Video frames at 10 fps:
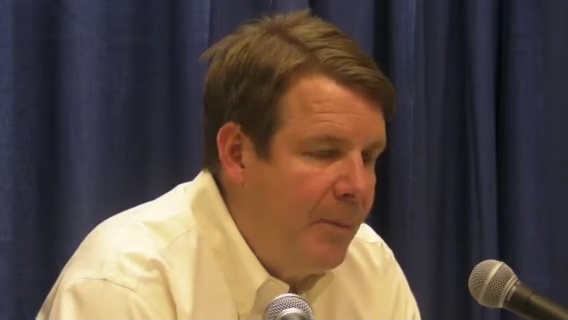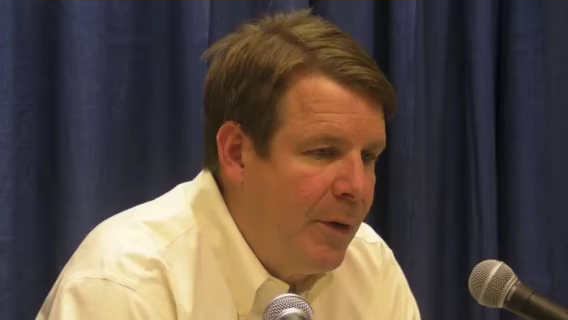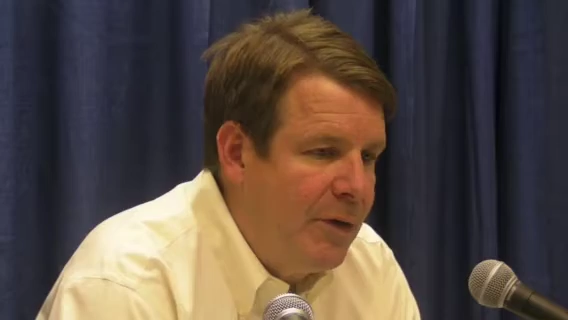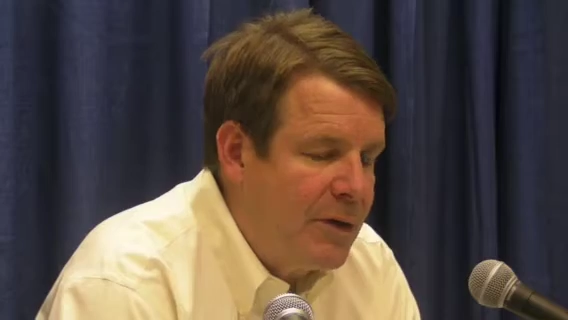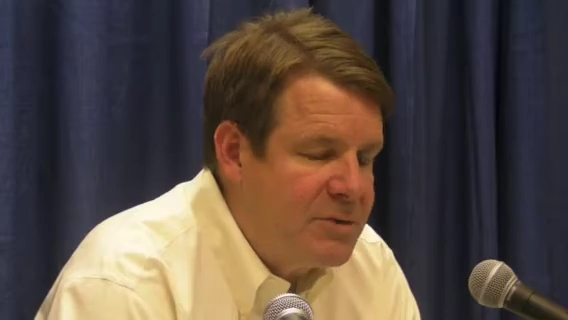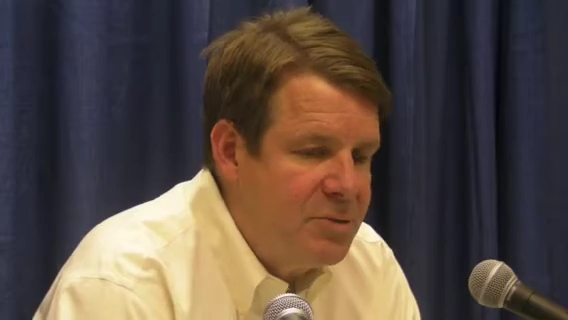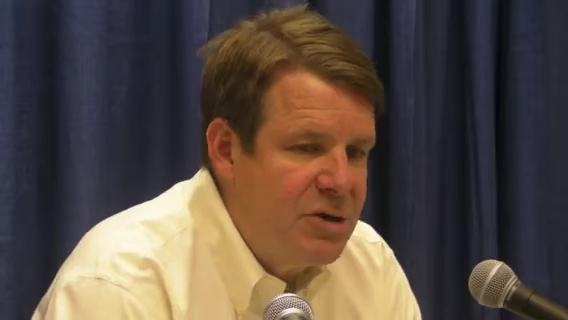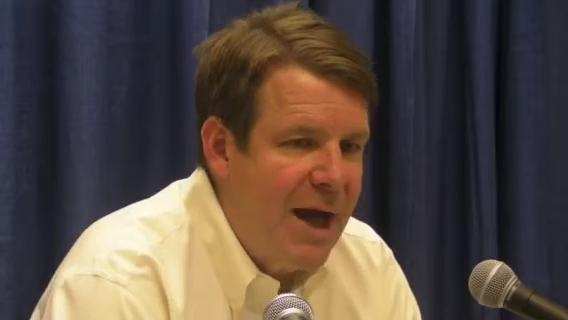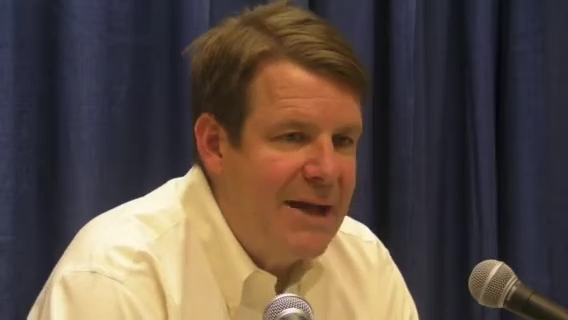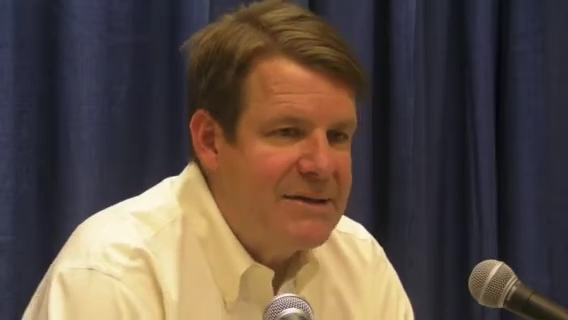we took some
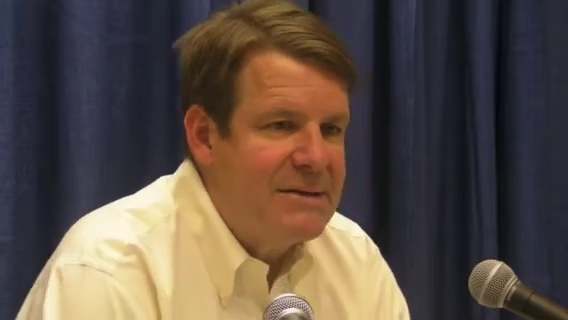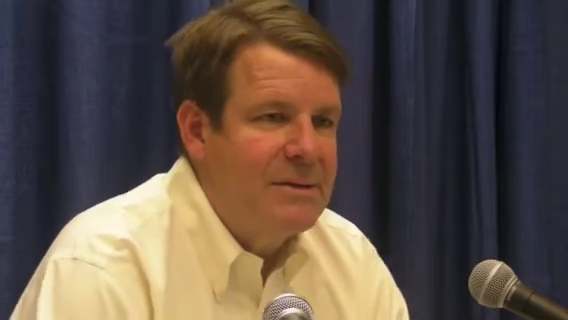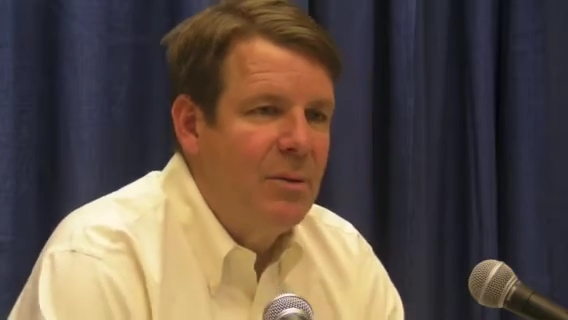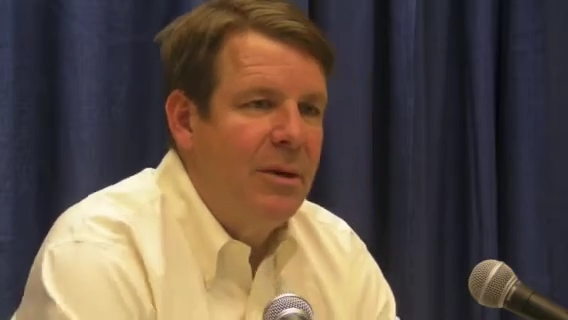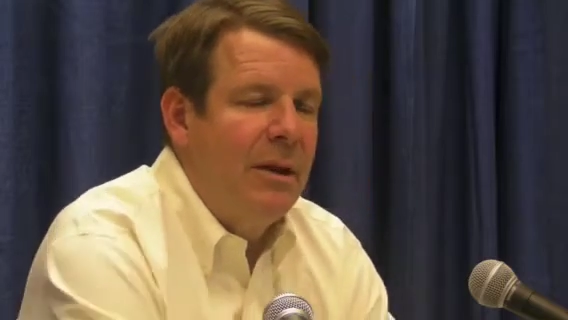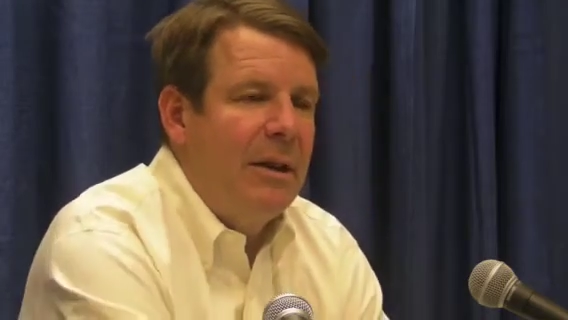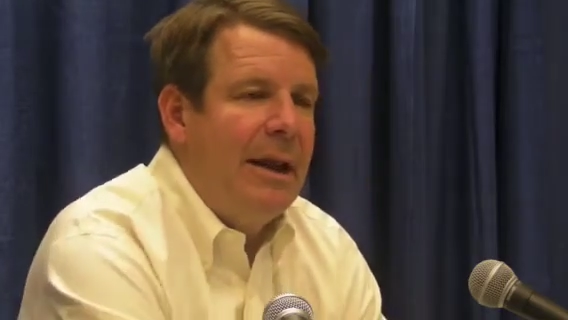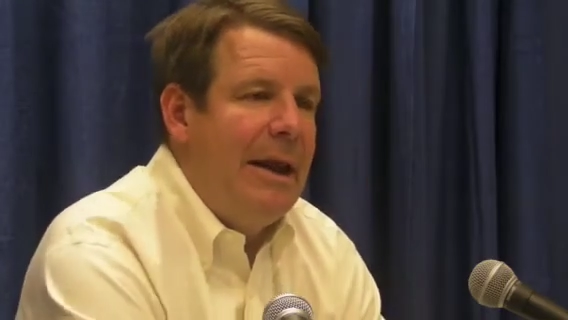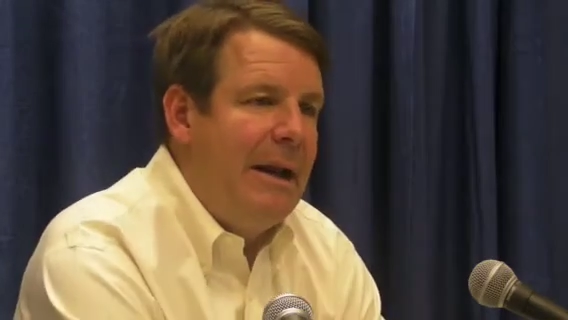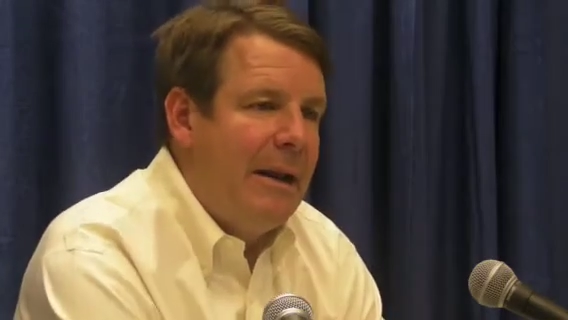shots with a
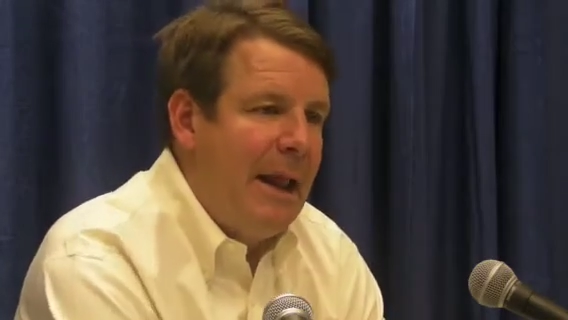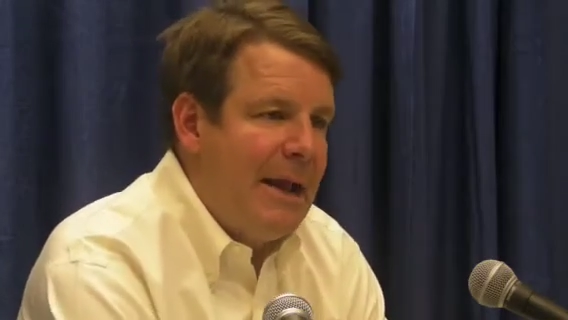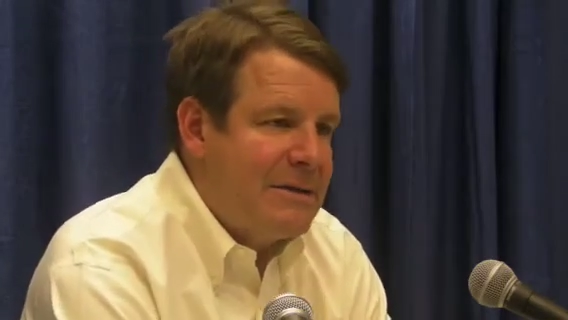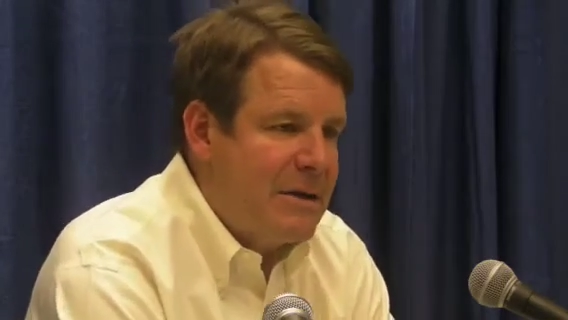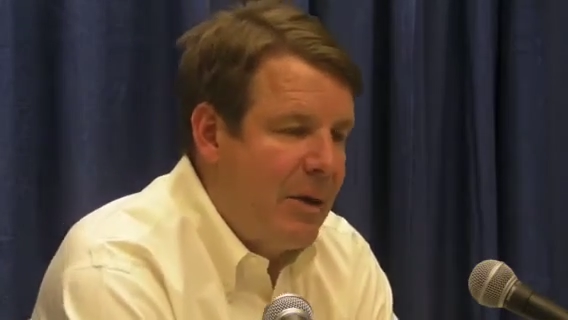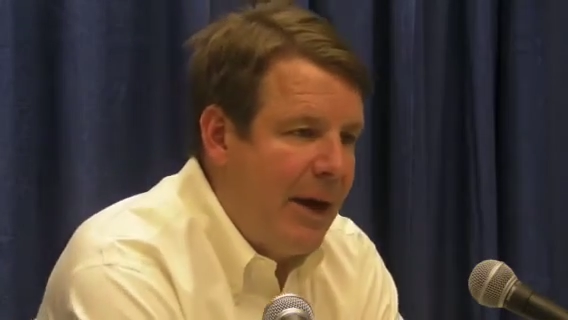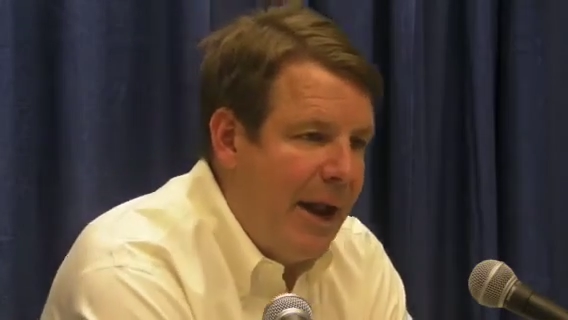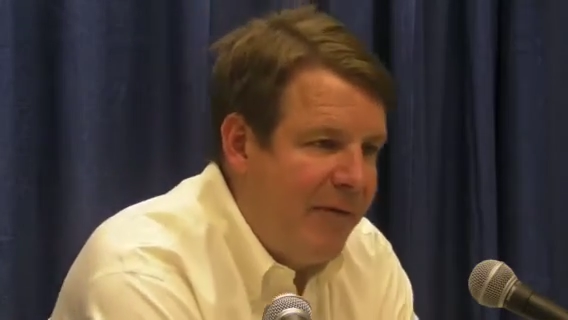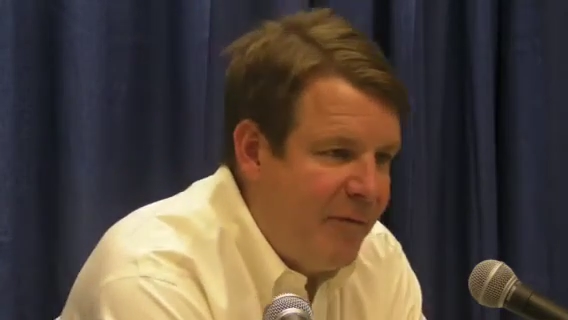lead in the last three and a half,